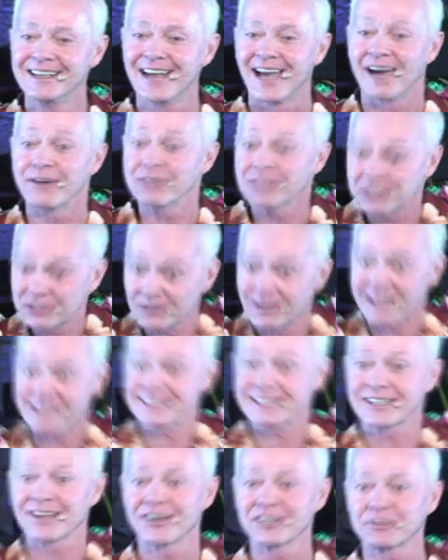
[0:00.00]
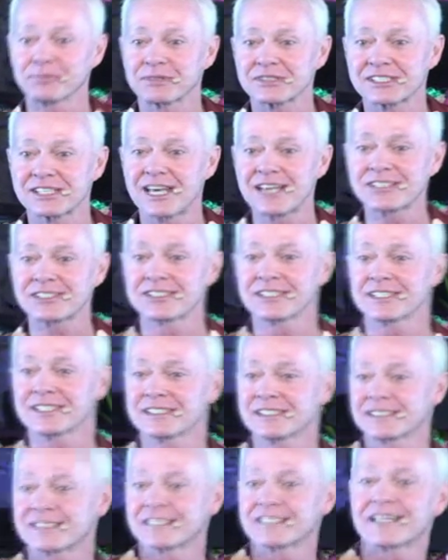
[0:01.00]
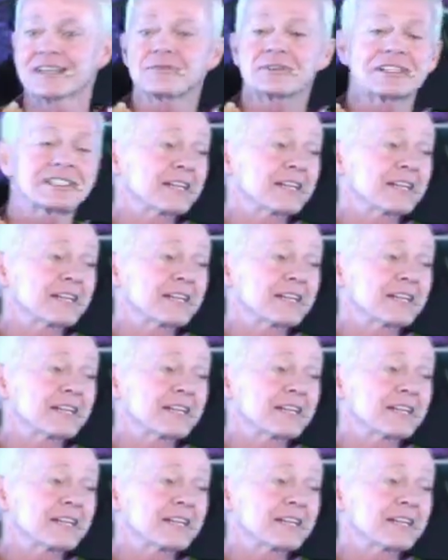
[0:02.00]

And we direct it onto possessions, and then we